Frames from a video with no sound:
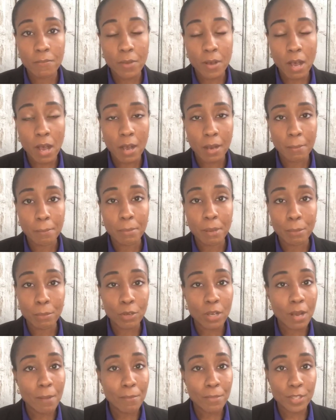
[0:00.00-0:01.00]

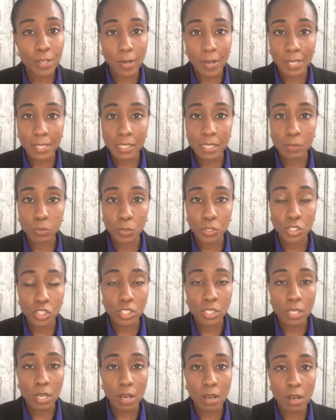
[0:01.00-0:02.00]
Bubblegum Thoughts, which
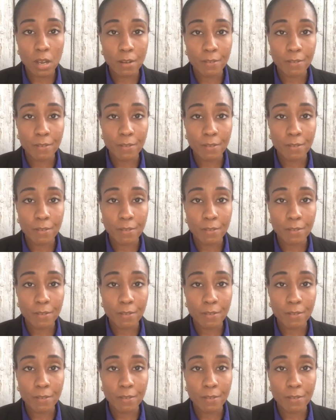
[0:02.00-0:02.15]
is a